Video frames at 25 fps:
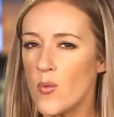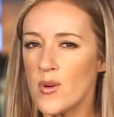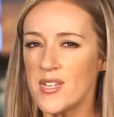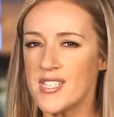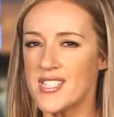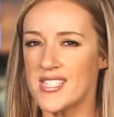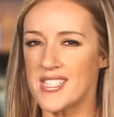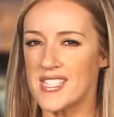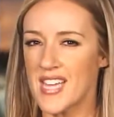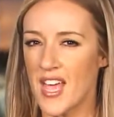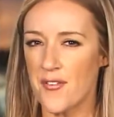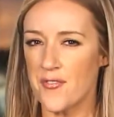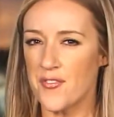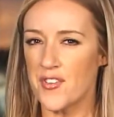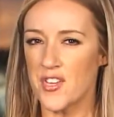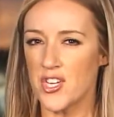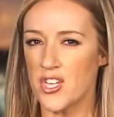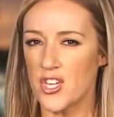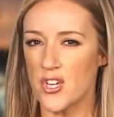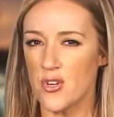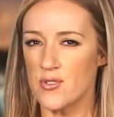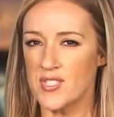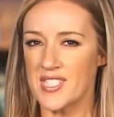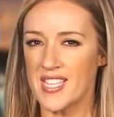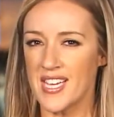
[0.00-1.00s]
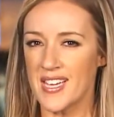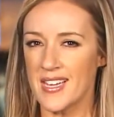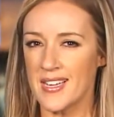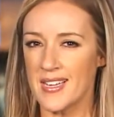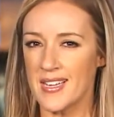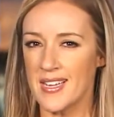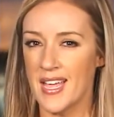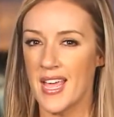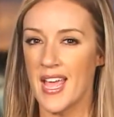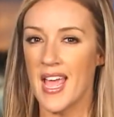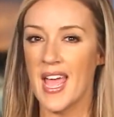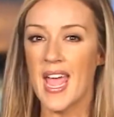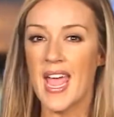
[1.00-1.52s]
was Stefan using?
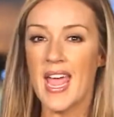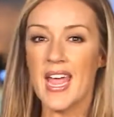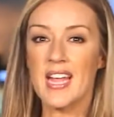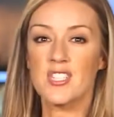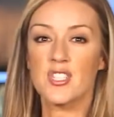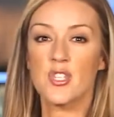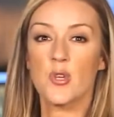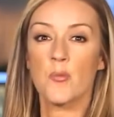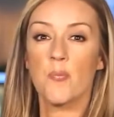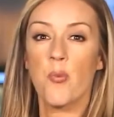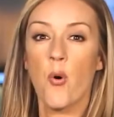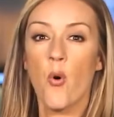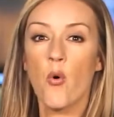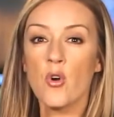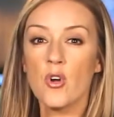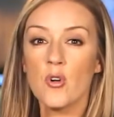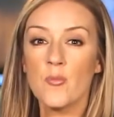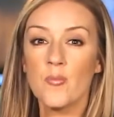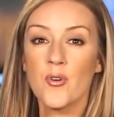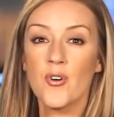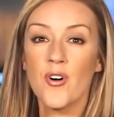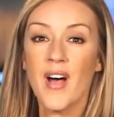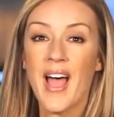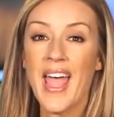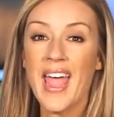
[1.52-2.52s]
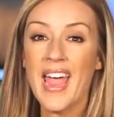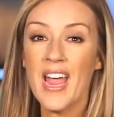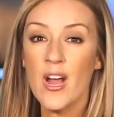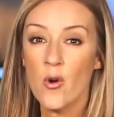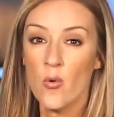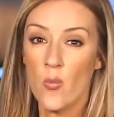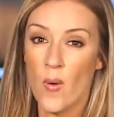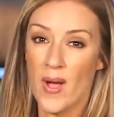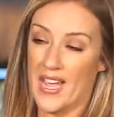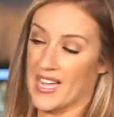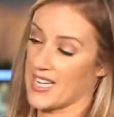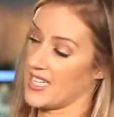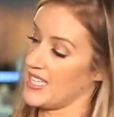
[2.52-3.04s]
It's a portable
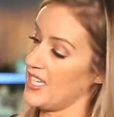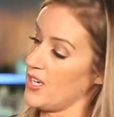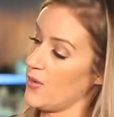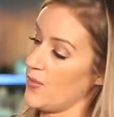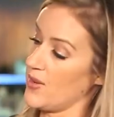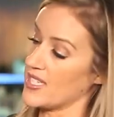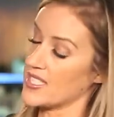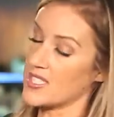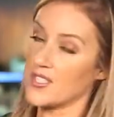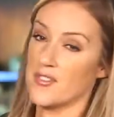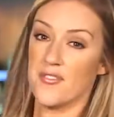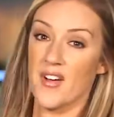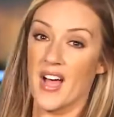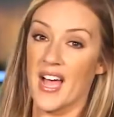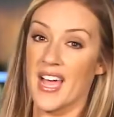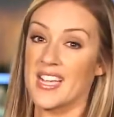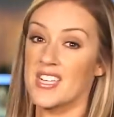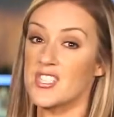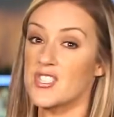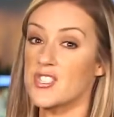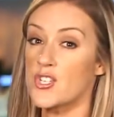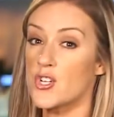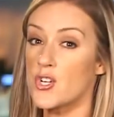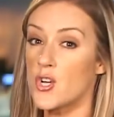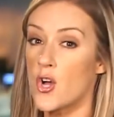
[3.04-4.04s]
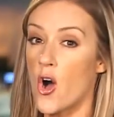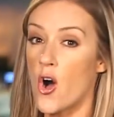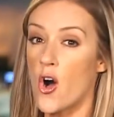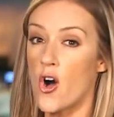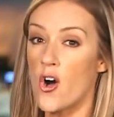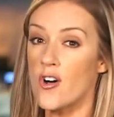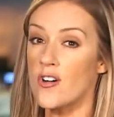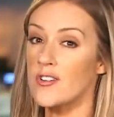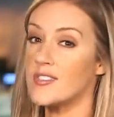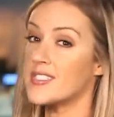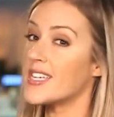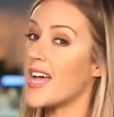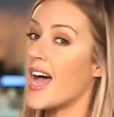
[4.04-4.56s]
airway clearing device
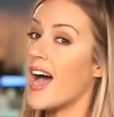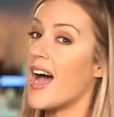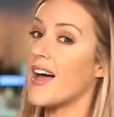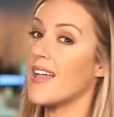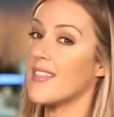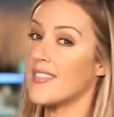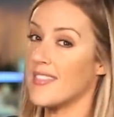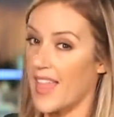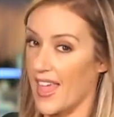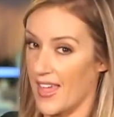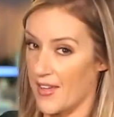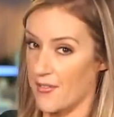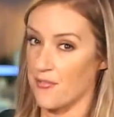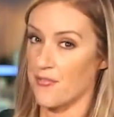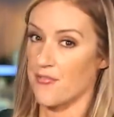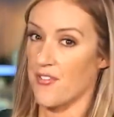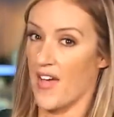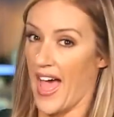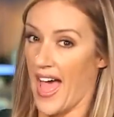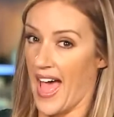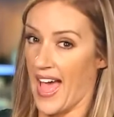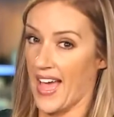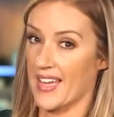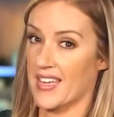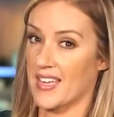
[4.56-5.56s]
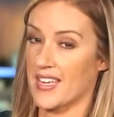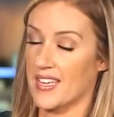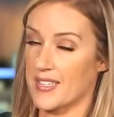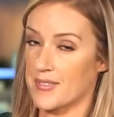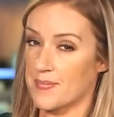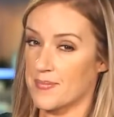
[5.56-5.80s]
called a LifeVac.